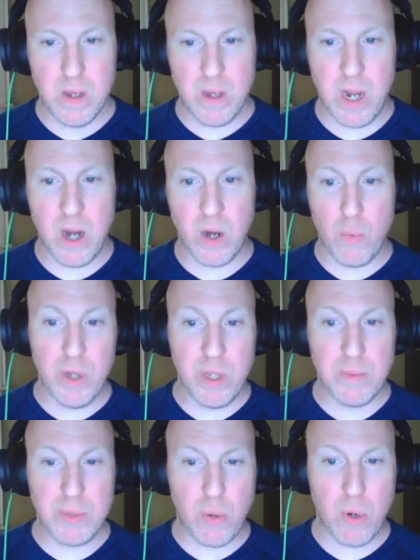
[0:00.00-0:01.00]
Eric
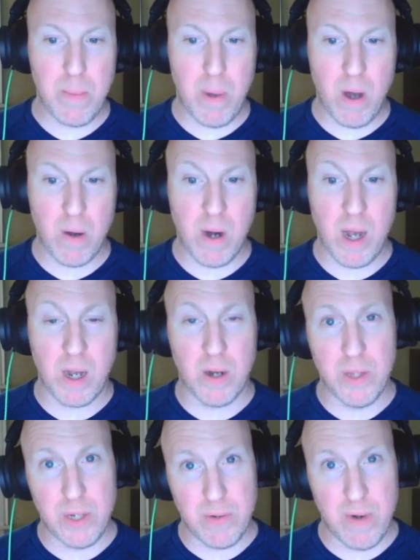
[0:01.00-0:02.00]
Williams, Cory Balrog
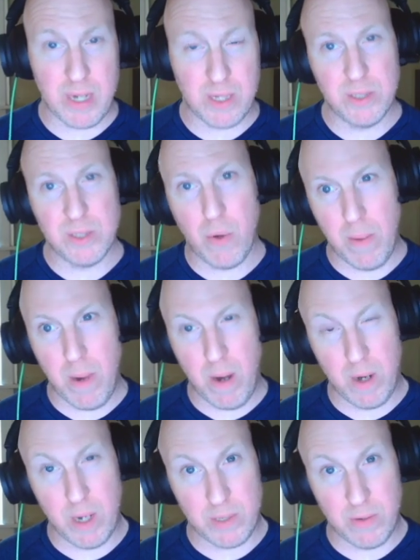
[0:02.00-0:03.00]
are the directors. Cory
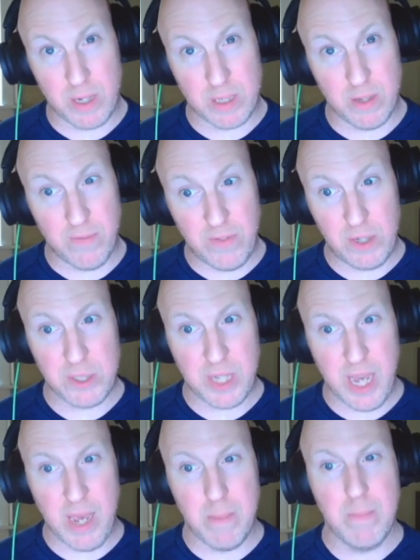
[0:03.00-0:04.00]
Balrog directed the
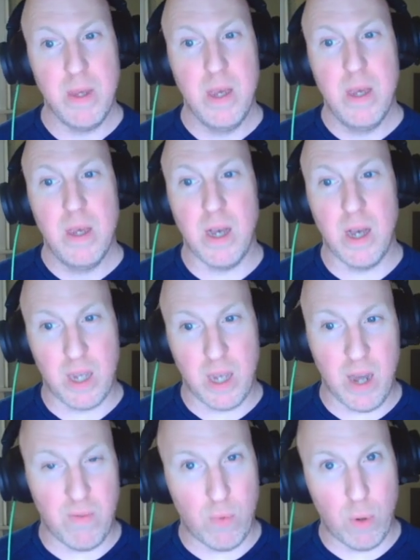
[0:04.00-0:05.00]
first game,
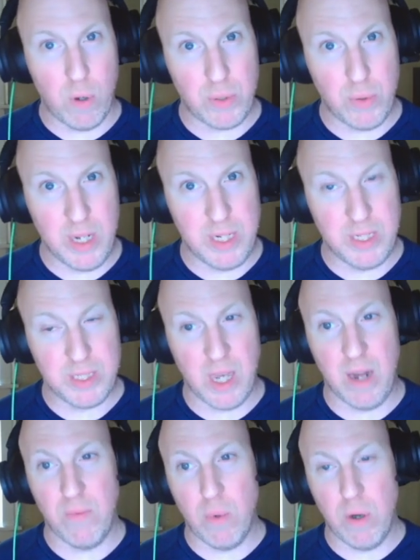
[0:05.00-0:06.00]
God of War, 2018's
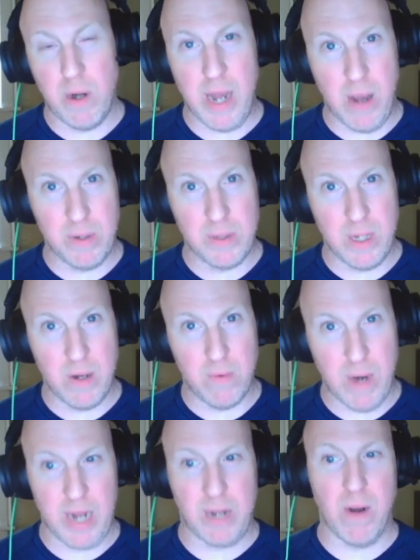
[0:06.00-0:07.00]
God of War, and now
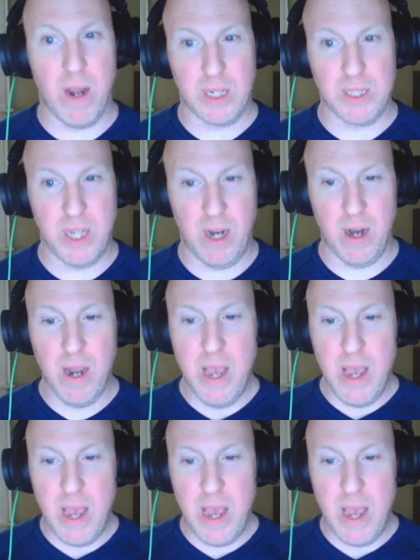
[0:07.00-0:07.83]
Ragnarok is here.